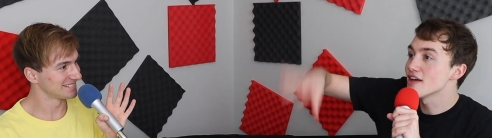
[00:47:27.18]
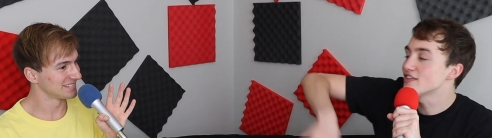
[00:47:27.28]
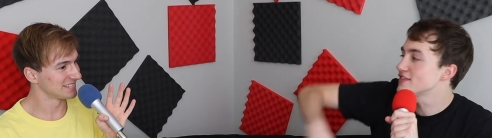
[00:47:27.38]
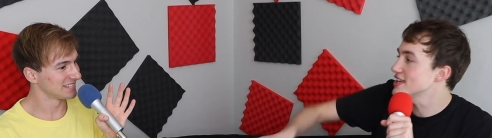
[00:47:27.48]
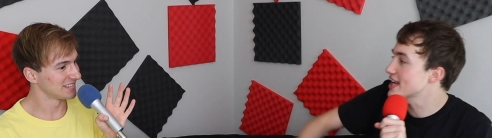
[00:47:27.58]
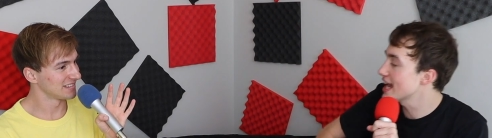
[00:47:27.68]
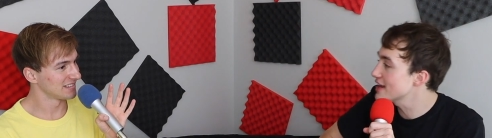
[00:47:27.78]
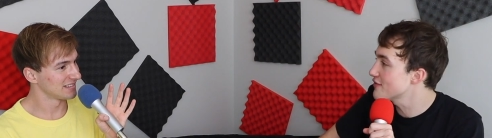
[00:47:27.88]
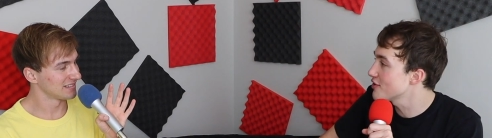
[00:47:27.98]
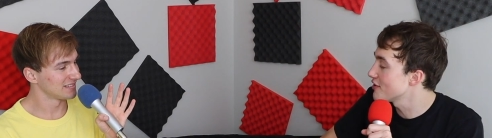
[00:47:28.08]
Speaker 1: 50k
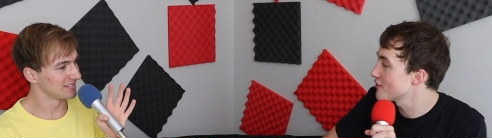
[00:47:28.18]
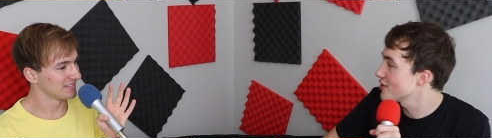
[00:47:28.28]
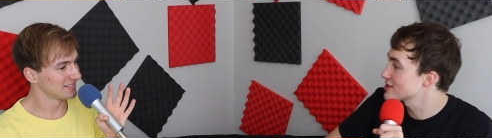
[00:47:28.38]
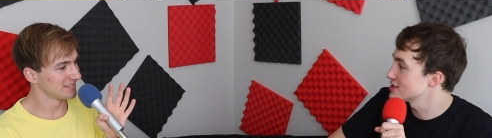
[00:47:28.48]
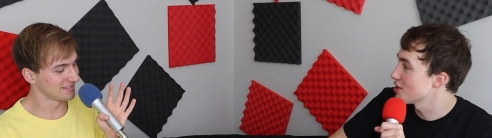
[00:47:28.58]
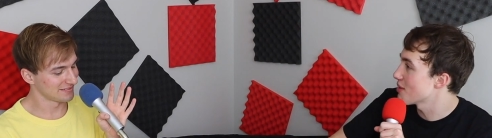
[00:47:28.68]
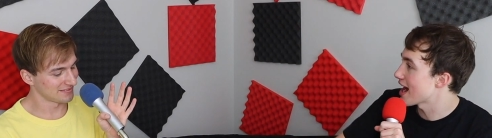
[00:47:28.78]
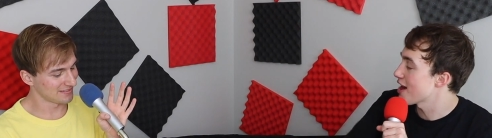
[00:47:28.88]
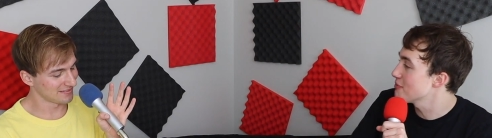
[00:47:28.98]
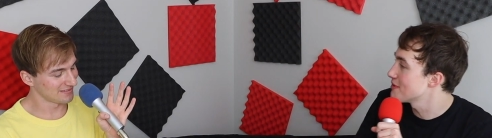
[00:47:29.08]
for voice no
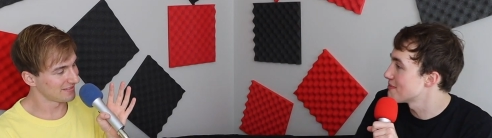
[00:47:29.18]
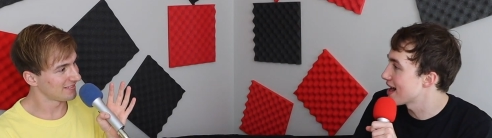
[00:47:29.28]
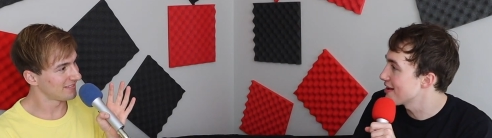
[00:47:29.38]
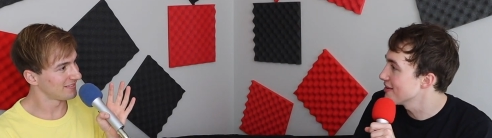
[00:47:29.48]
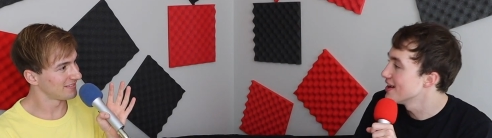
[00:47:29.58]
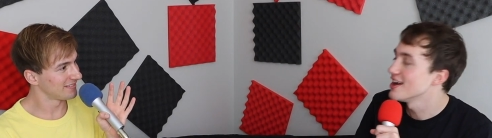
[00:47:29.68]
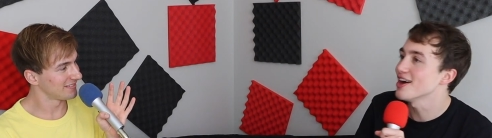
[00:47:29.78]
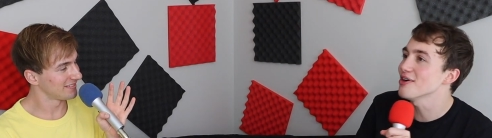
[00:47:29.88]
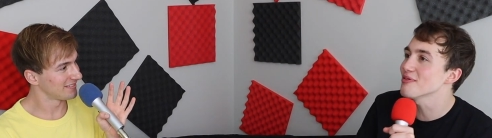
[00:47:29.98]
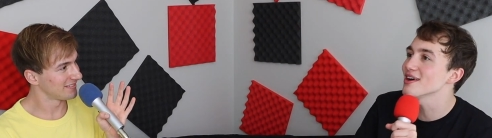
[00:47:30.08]
album out.
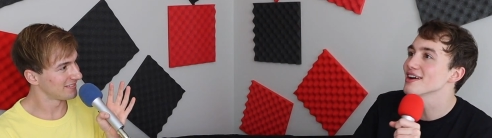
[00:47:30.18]
Oh,